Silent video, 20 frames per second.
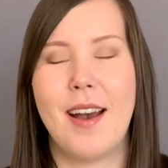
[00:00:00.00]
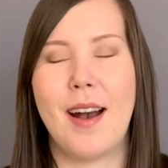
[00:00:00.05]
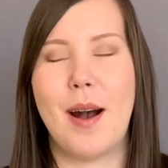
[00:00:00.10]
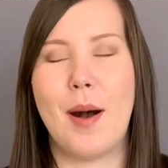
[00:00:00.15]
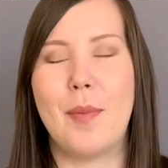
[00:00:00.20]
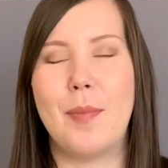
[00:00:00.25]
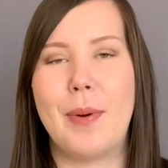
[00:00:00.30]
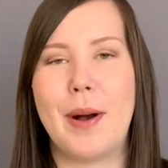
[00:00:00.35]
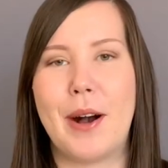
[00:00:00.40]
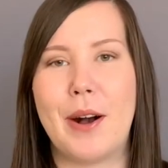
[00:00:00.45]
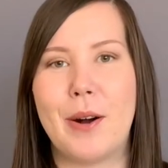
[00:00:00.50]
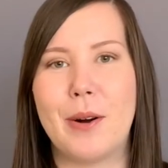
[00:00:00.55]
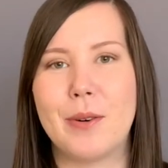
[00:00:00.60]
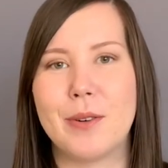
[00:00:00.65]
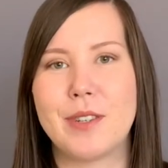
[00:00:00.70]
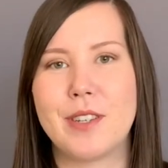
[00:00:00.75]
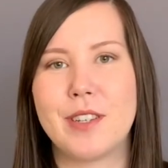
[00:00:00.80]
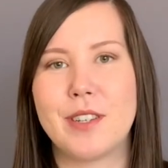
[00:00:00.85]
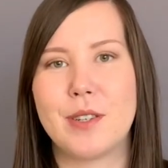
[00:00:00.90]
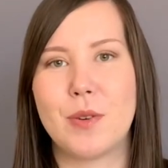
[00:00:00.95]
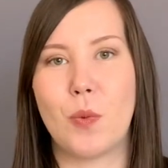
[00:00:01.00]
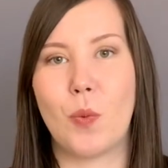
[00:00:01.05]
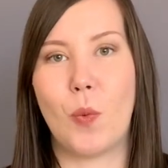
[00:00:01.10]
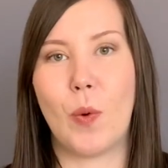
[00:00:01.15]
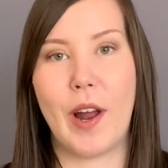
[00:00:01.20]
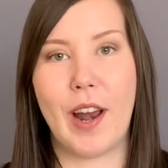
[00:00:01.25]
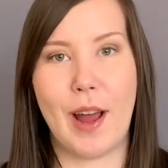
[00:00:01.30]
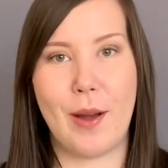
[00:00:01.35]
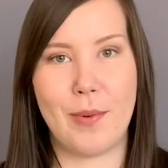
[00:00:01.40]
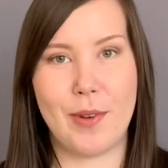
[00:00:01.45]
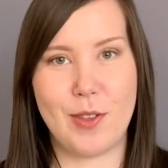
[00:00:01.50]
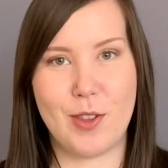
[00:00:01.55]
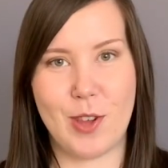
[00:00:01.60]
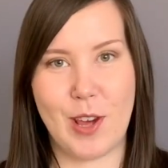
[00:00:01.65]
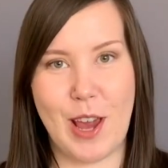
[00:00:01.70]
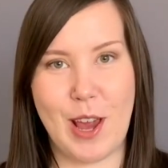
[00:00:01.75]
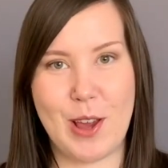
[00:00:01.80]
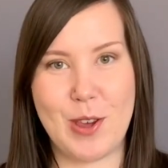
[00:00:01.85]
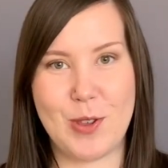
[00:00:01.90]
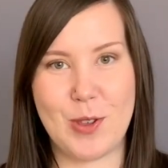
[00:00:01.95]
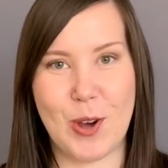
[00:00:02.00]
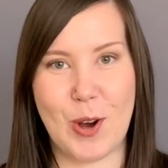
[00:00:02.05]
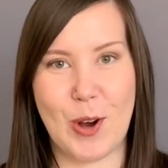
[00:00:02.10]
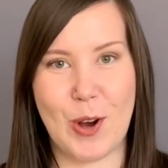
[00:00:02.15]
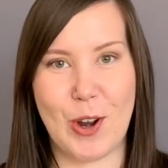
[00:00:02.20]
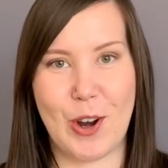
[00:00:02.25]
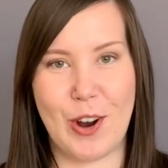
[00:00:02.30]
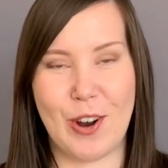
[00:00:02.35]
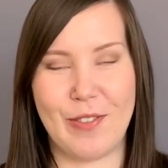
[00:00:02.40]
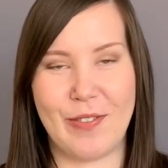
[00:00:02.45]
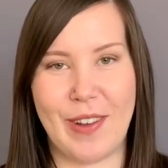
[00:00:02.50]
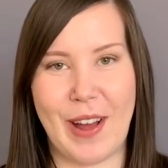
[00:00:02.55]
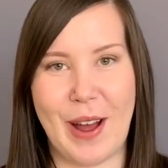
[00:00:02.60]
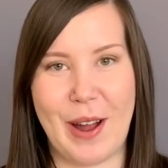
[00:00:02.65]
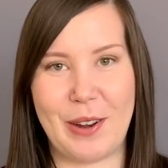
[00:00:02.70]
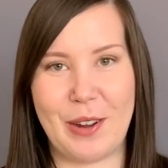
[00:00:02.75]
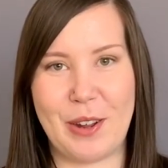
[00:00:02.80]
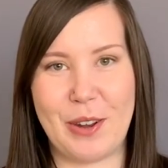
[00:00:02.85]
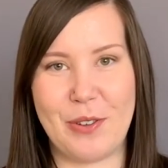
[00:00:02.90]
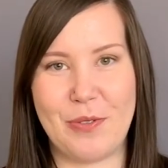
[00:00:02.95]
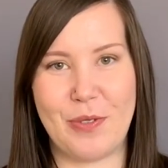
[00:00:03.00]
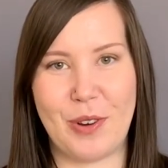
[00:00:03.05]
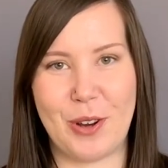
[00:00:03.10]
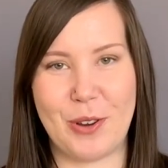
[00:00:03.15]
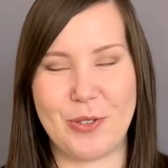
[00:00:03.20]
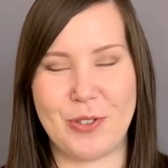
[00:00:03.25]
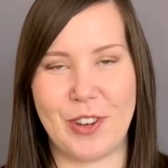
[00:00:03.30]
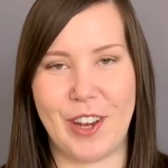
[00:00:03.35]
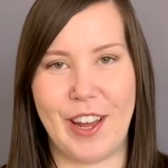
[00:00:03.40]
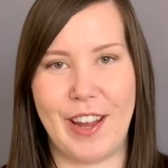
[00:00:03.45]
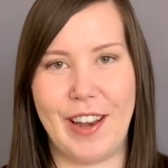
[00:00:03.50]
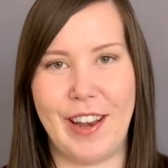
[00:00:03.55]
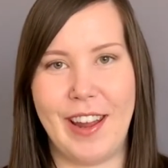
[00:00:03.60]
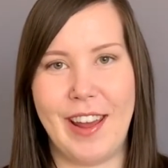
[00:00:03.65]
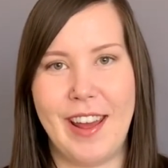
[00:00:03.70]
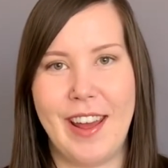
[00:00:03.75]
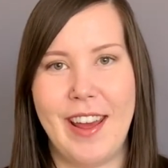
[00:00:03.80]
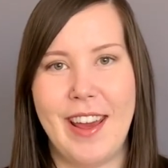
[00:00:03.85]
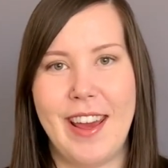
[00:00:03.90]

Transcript: about what I would change on our van conversion,